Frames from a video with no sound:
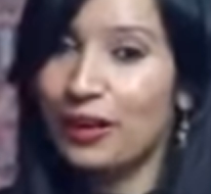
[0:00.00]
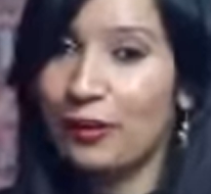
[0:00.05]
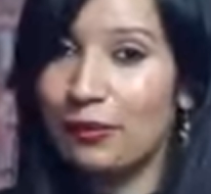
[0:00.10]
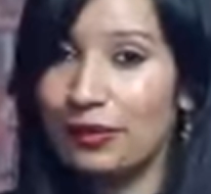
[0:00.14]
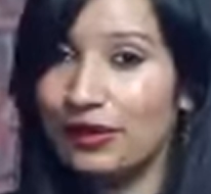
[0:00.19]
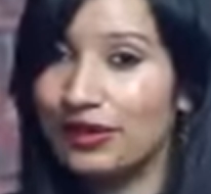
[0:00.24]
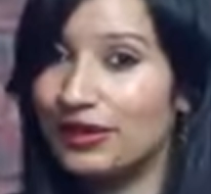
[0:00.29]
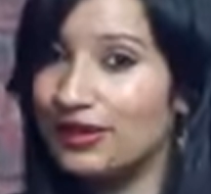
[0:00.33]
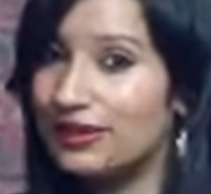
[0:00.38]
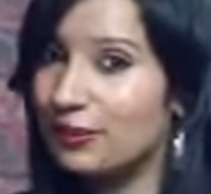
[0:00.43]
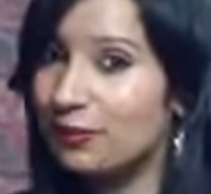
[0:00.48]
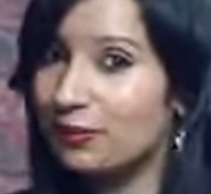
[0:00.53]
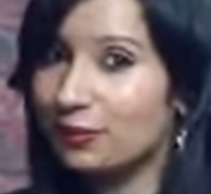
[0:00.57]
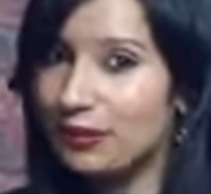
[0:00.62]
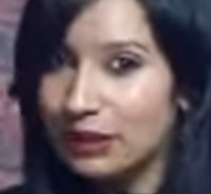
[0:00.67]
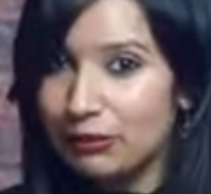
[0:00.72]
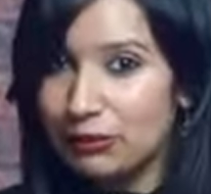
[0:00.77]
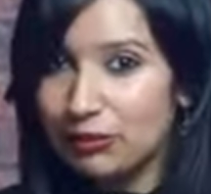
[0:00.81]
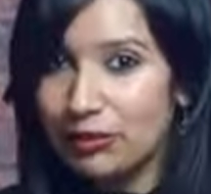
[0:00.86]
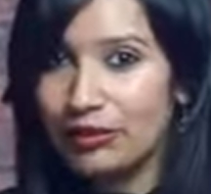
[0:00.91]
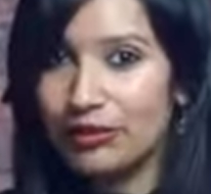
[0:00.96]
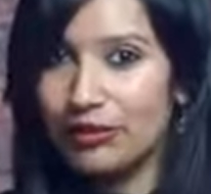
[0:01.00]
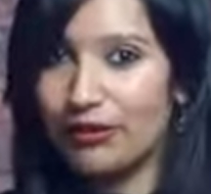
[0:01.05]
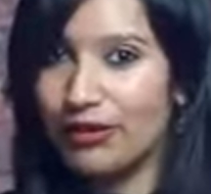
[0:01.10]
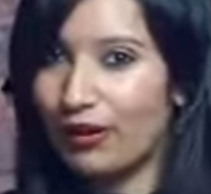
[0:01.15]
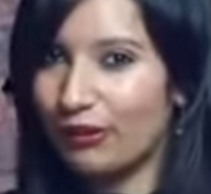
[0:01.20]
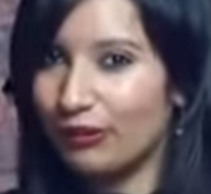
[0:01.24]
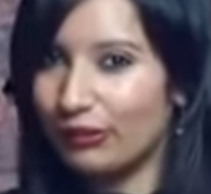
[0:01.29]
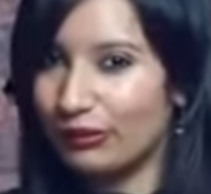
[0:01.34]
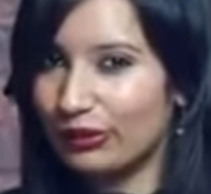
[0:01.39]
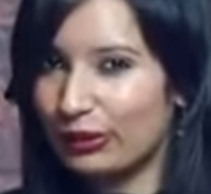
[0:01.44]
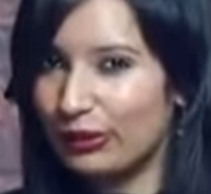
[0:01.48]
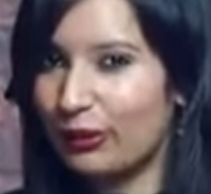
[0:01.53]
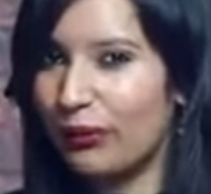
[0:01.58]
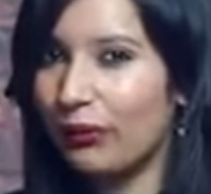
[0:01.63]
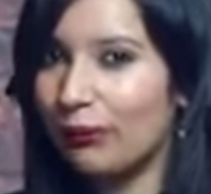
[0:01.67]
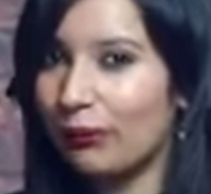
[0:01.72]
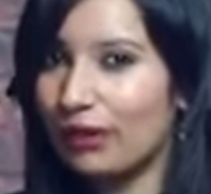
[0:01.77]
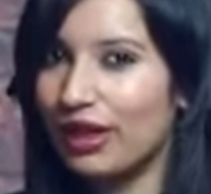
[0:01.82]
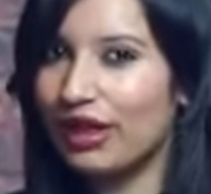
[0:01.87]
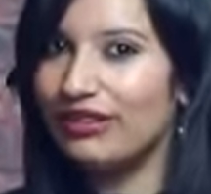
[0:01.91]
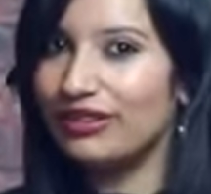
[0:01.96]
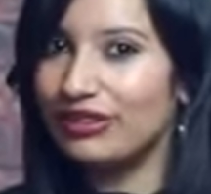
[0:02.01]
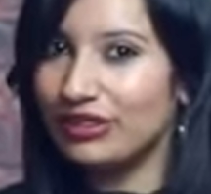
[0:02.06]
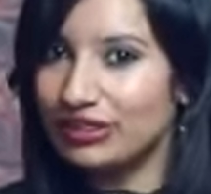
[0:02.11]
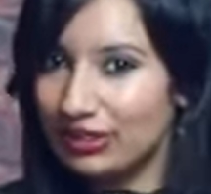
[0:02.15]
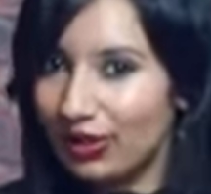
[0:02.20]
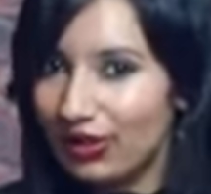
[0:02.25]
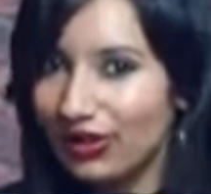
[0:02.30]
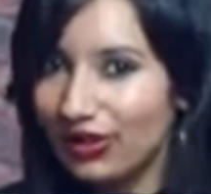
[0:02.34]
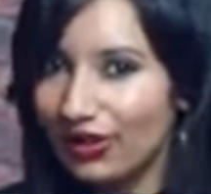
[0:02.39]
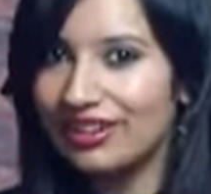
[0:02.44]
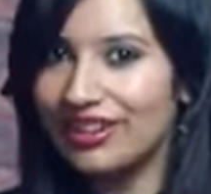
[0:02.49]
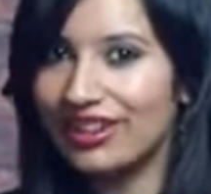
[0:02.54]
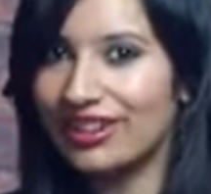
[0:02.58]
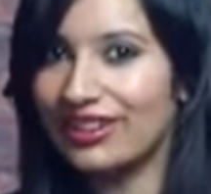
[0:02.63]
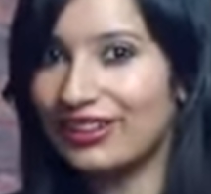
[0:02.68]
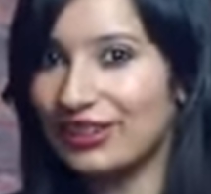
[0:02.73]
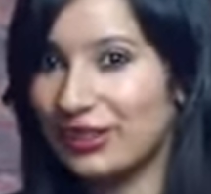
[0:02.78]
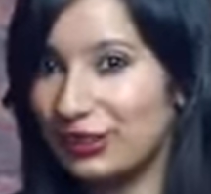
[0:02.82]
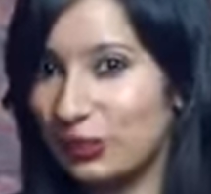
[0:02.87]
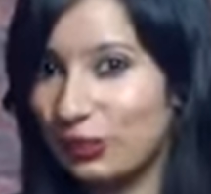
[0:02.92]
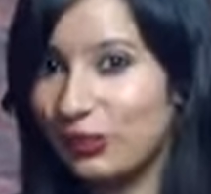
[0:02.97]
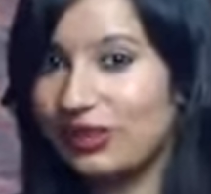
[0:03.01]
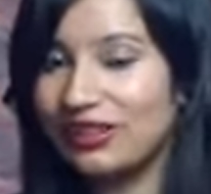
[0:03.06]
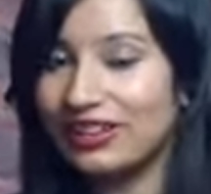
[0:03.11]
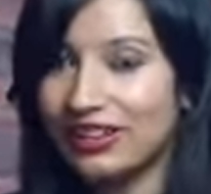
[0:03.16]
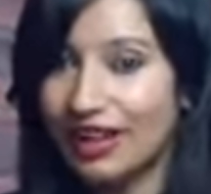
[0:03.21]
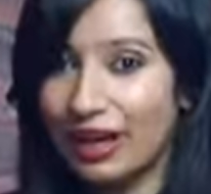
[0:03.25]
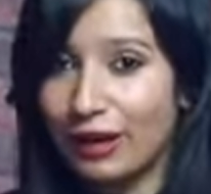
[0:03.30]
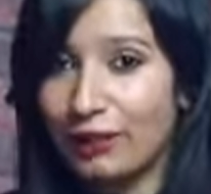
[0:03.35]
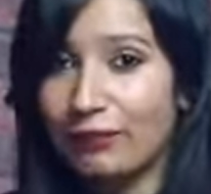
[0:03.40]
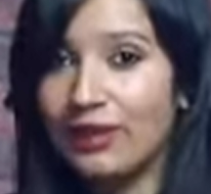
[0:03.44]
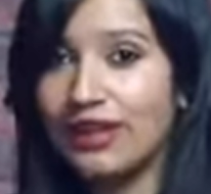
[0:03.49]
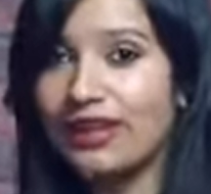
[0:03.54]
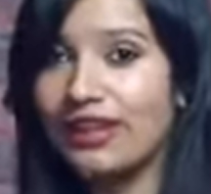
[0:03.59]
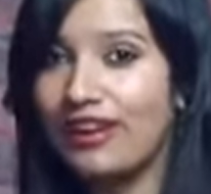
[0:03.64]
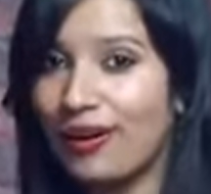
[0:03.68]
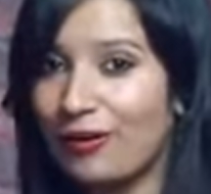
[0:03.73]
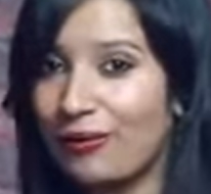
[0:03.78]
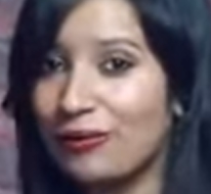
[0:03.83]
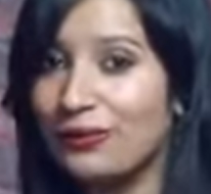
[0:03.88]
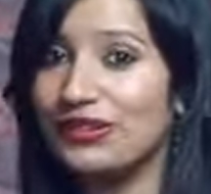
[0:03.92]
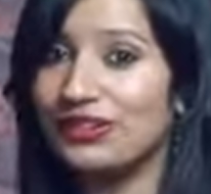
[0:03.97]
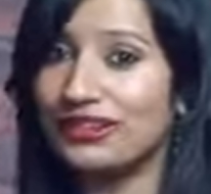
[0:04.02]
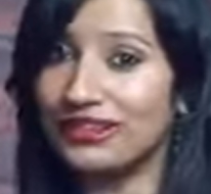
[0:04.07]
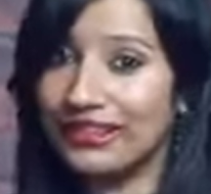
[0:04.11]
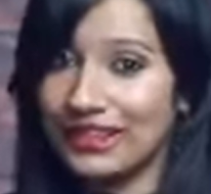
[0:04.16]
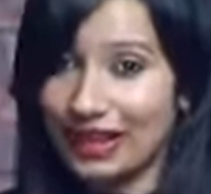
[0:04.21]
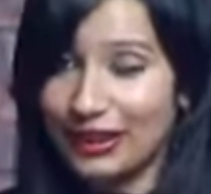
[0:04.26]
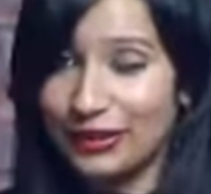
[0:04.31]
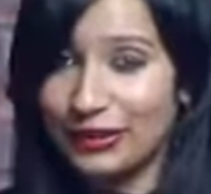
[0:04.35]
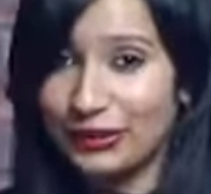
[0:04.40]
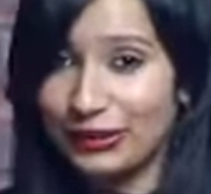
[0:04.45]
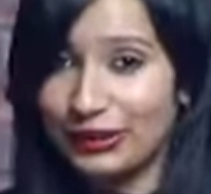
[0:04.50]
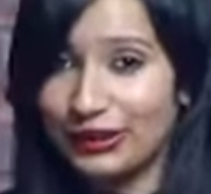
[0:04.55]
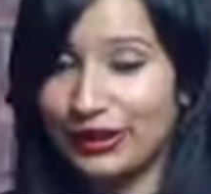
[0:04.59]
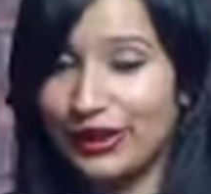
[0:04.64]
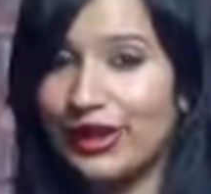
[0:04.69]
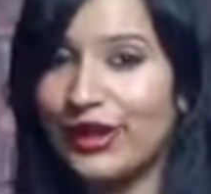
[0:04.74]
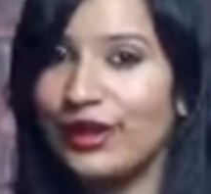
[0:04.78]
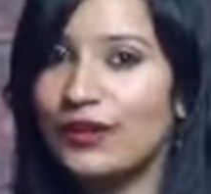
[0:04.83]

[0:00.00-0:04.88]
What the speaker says: because the people around you may not like you climbing up the ladder.